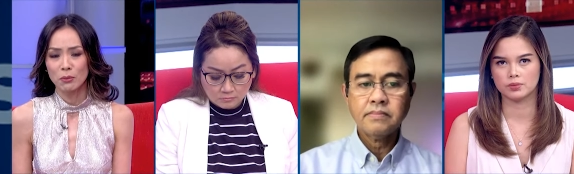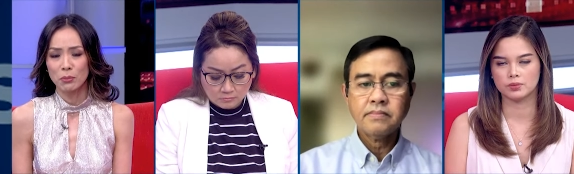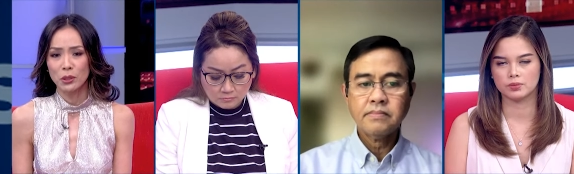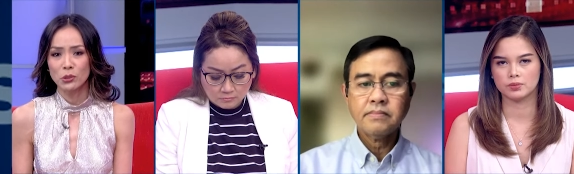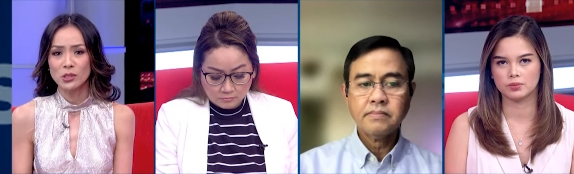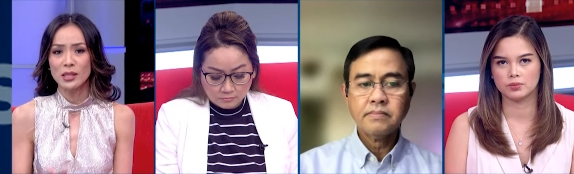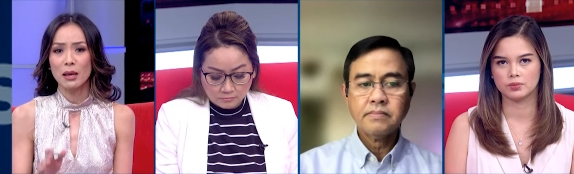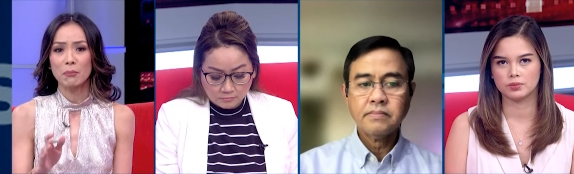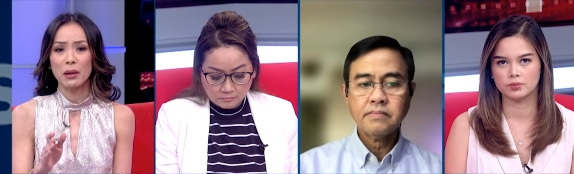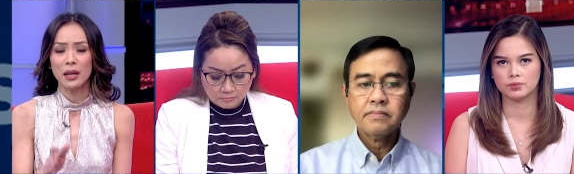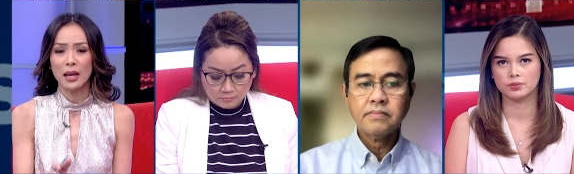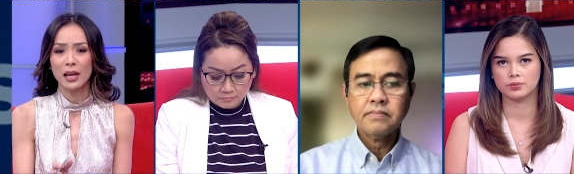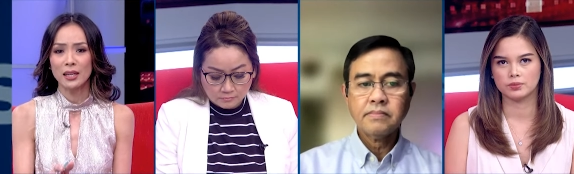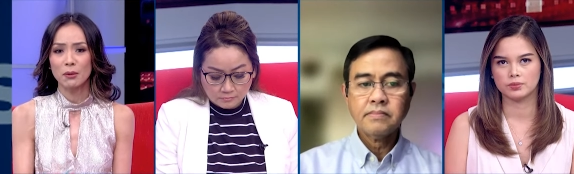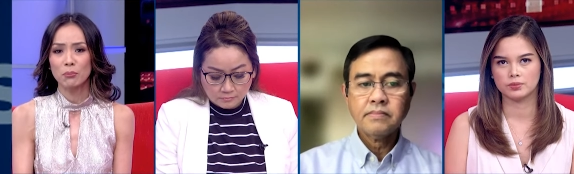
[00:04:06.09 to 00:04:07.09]
Speaker 1: Because
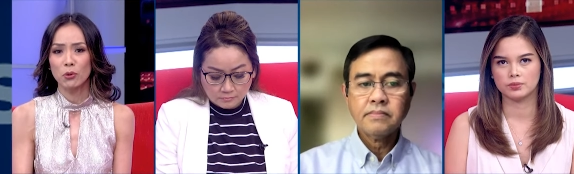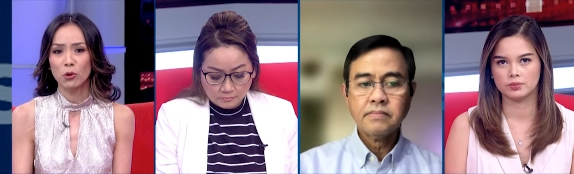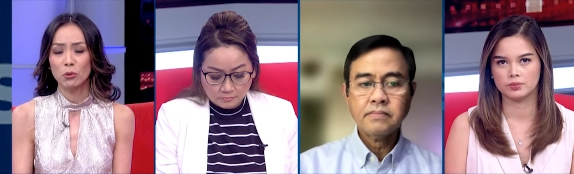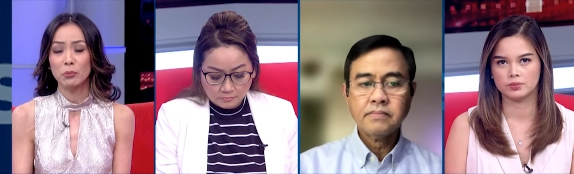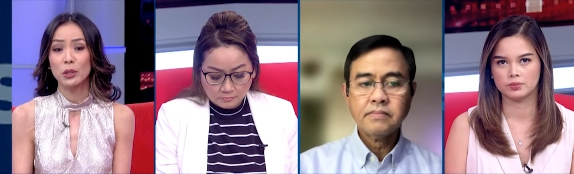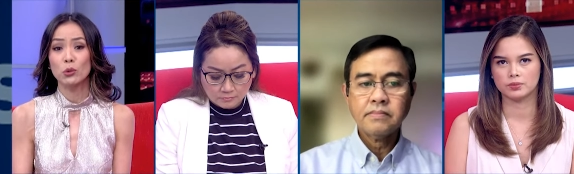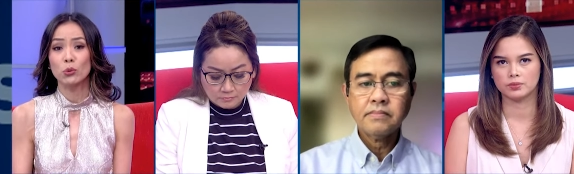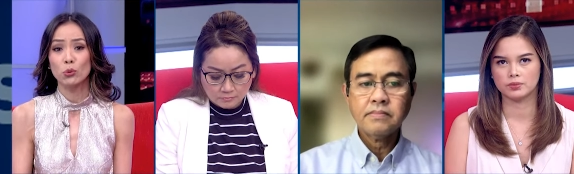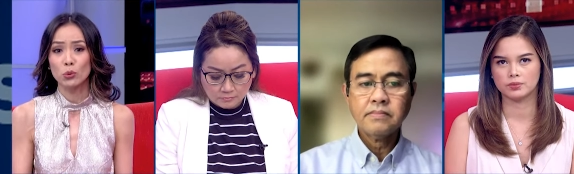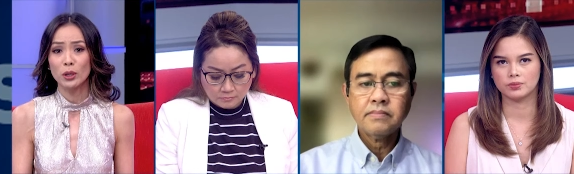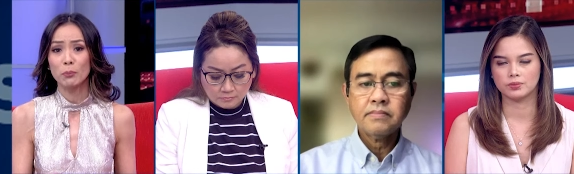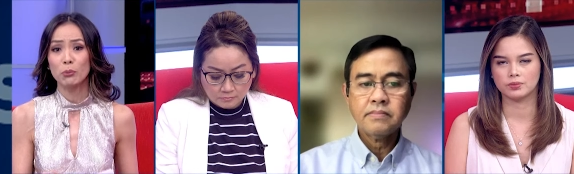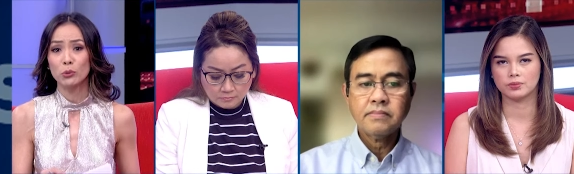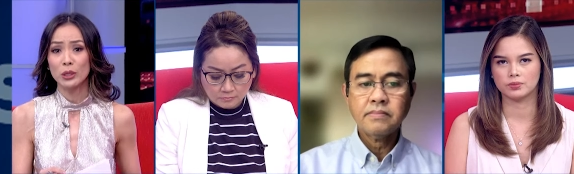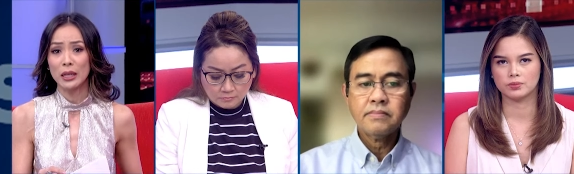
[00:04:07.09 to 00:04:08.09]
nabangga na po or binunggu na
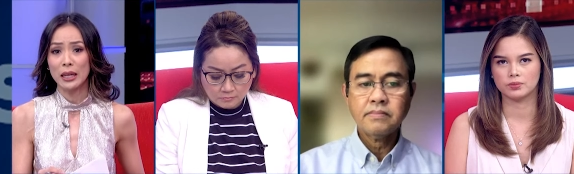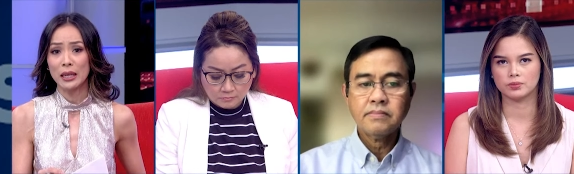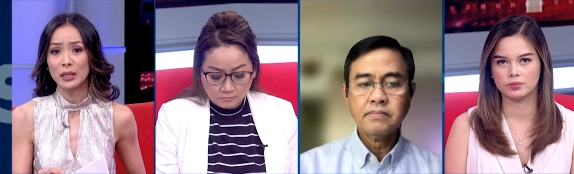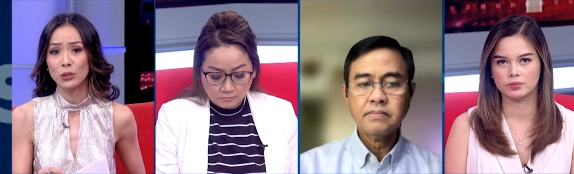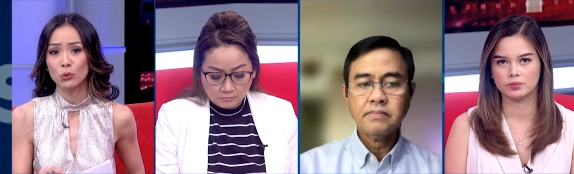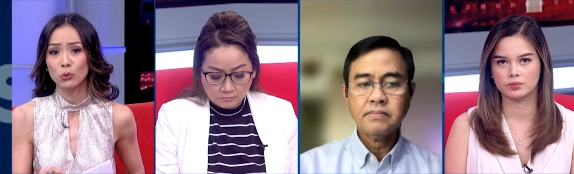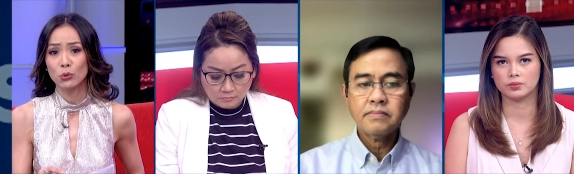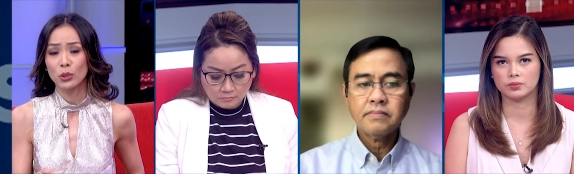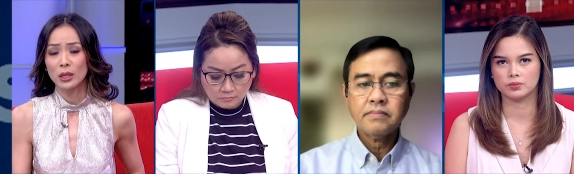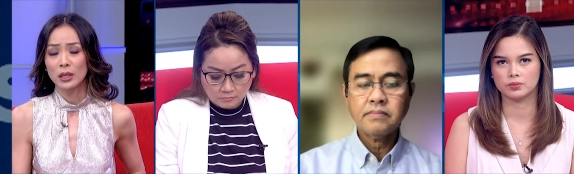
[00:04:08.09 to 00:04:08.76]
po nila yung